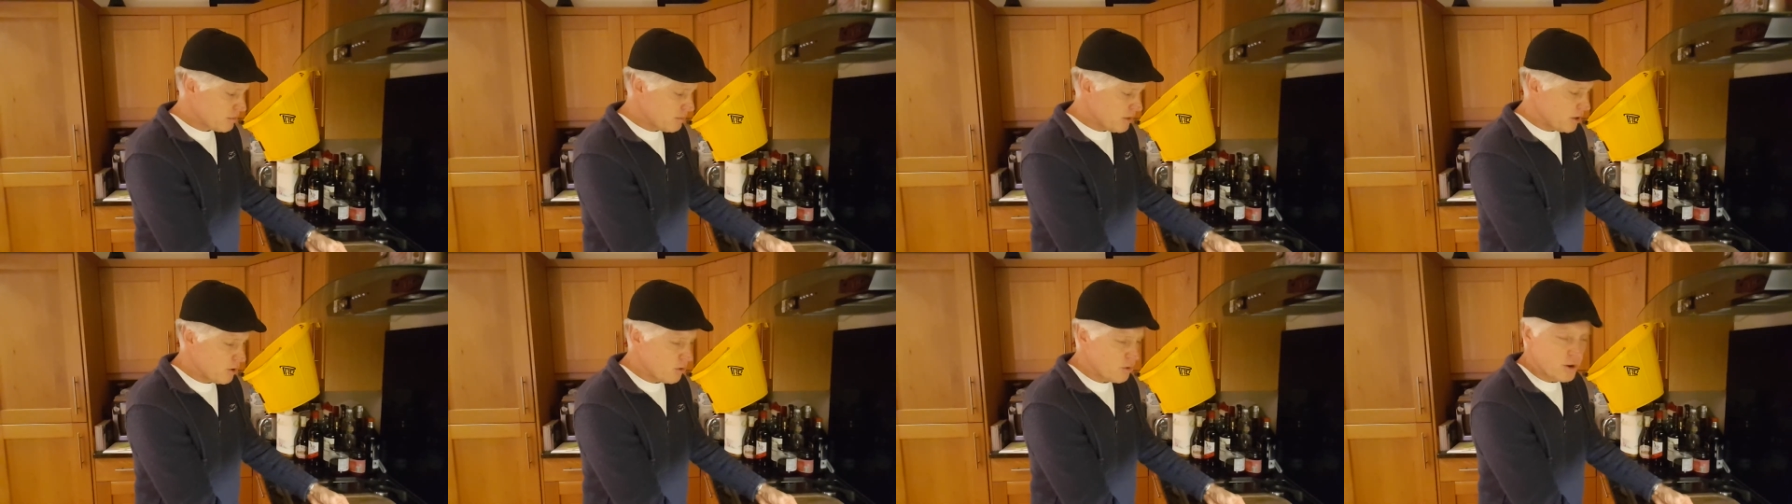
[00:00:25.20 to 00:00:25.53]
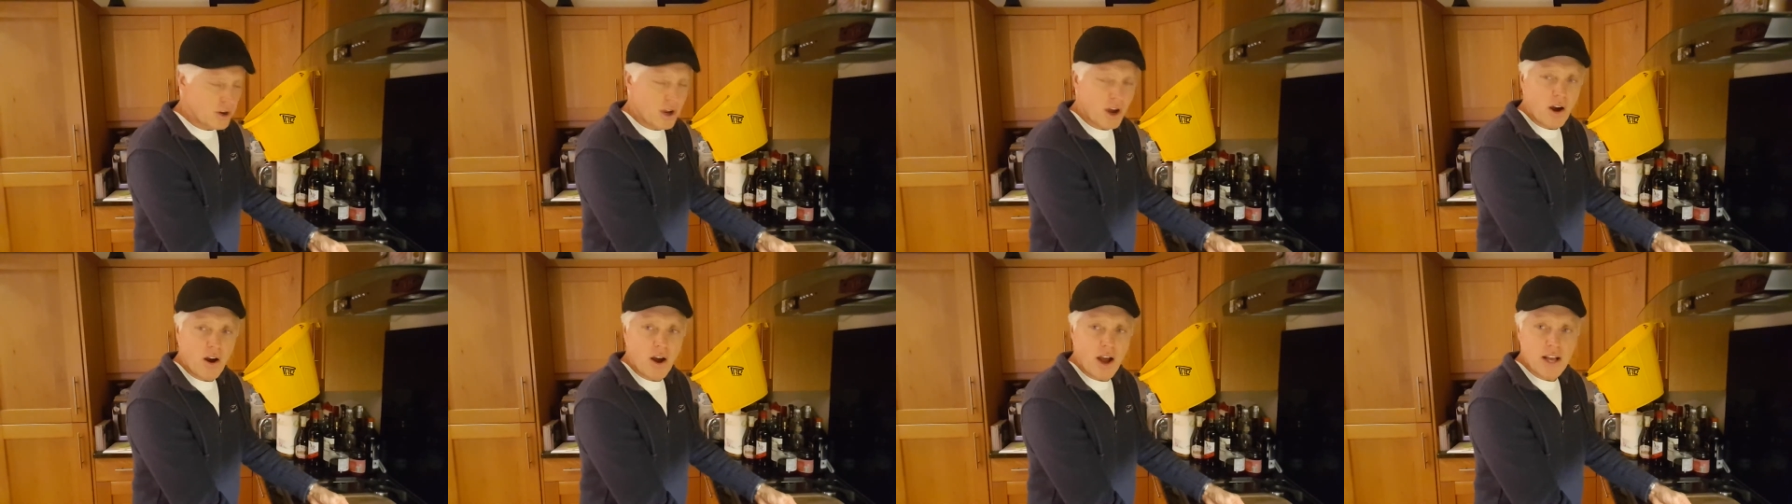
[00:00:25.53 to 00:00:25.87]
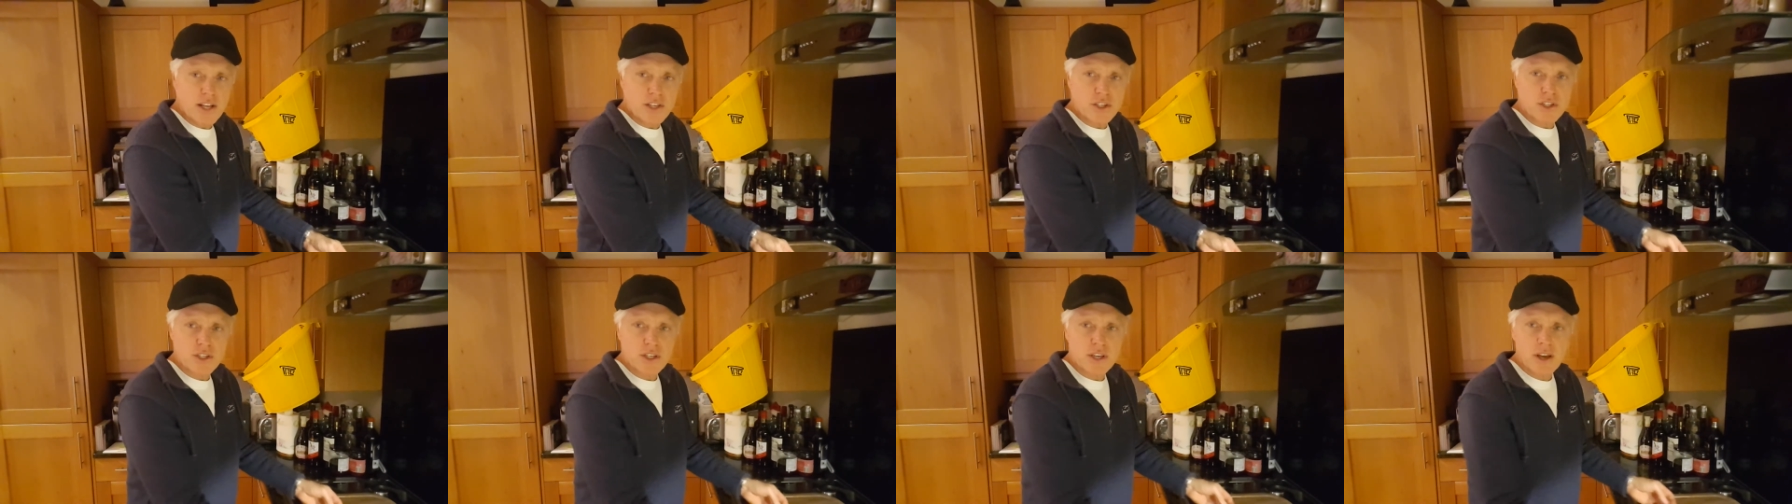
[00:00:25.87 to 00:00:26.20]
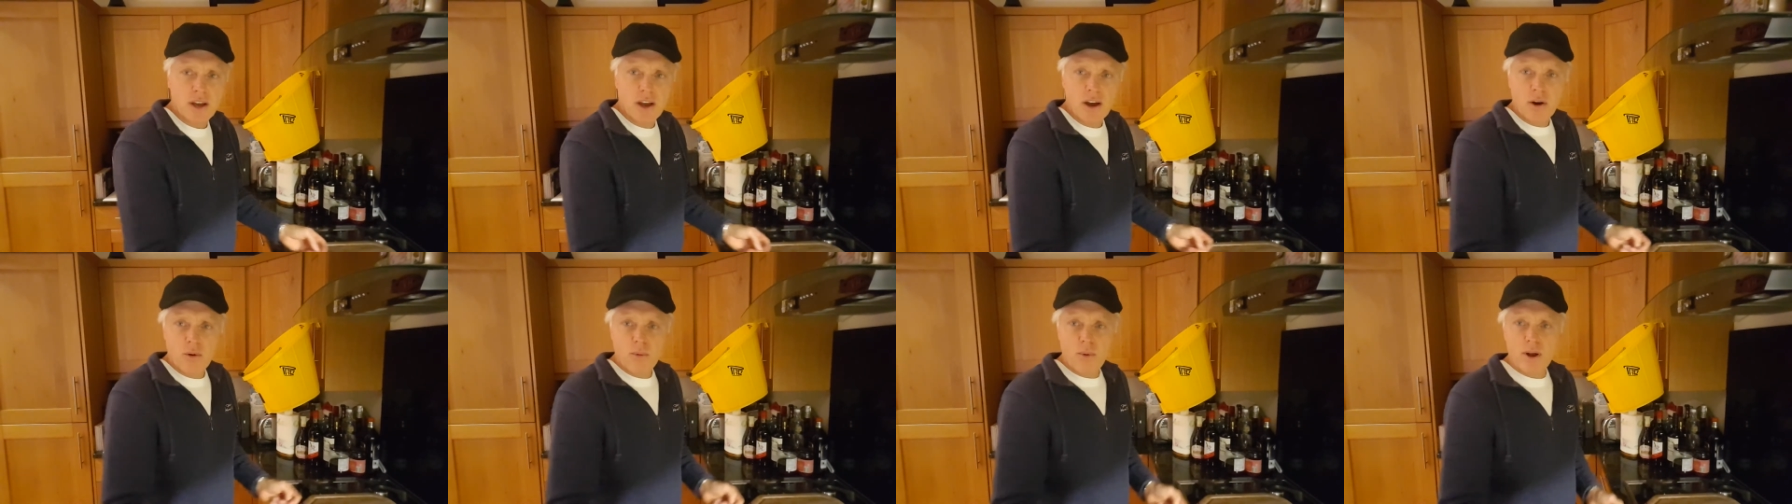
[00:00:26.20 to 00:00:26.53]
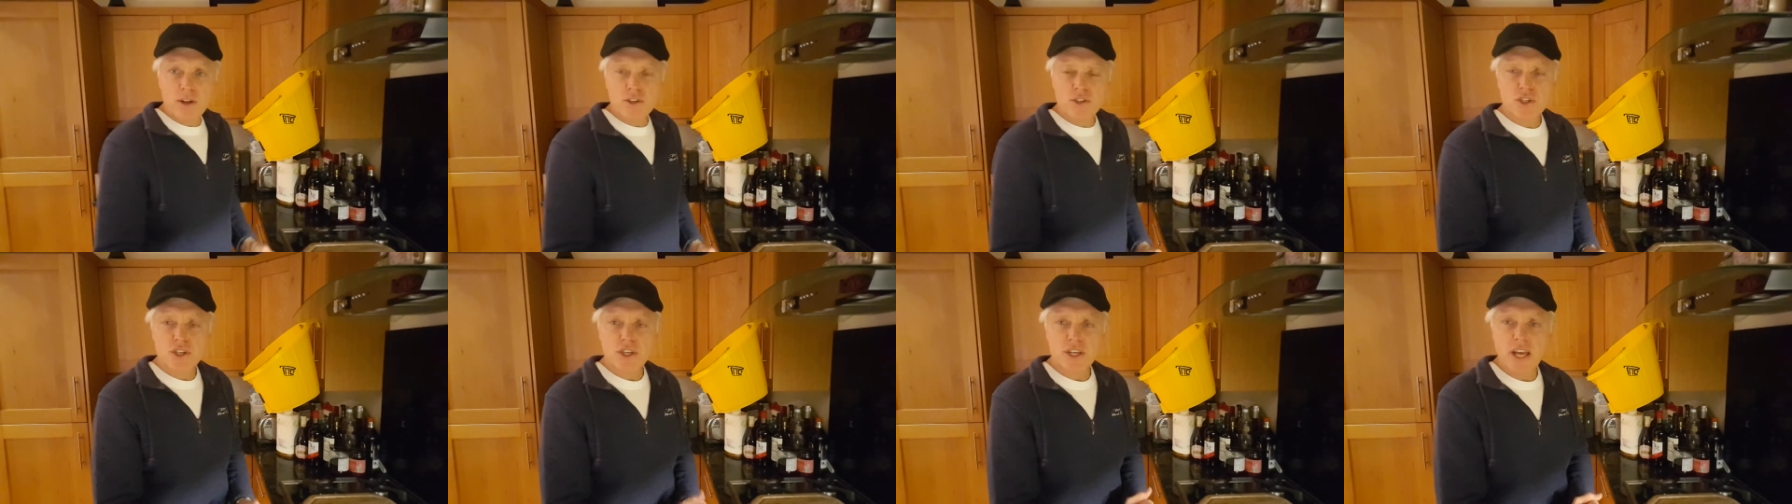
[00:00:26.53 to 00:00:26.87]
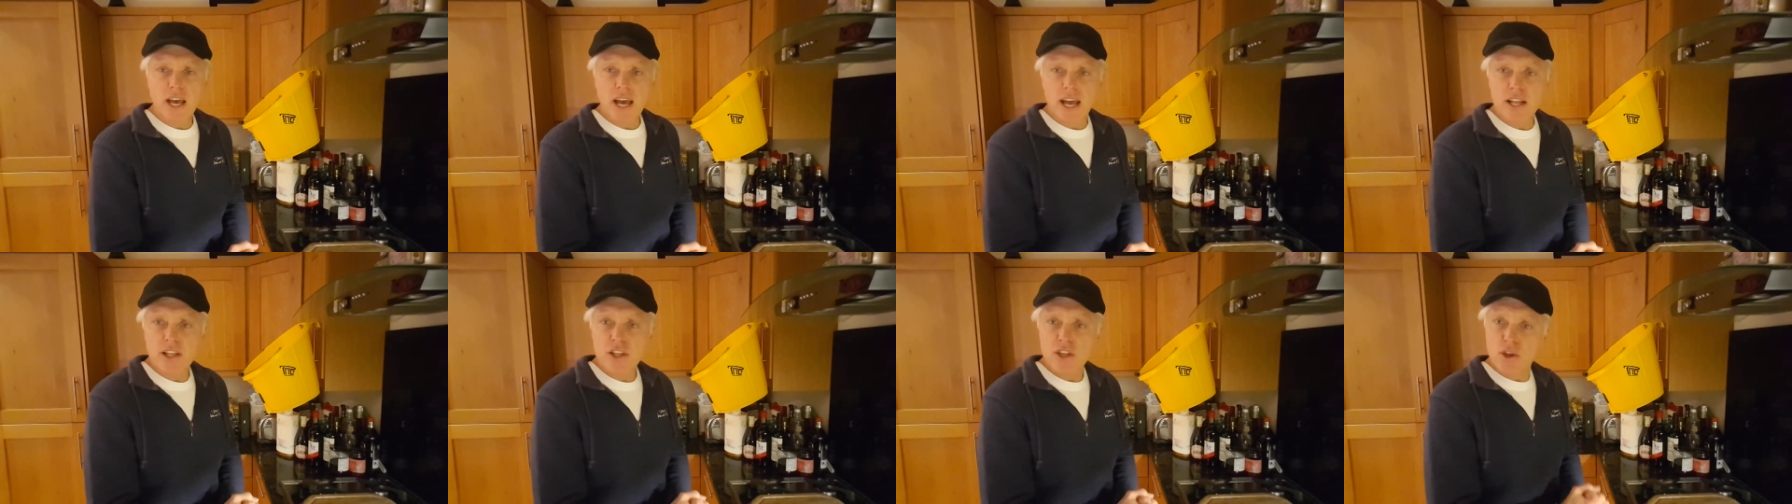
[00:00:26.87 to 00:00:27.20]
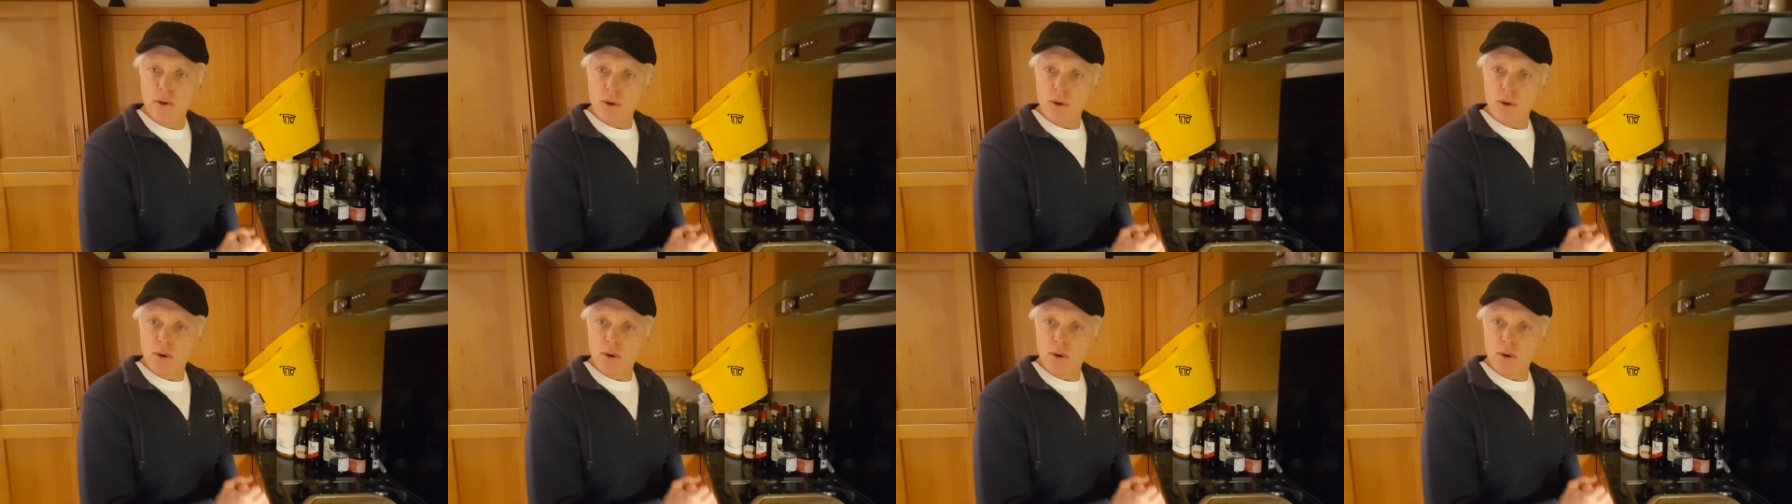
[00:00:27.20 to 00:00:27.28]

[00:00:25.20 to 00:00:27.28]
meal, guys. Once again,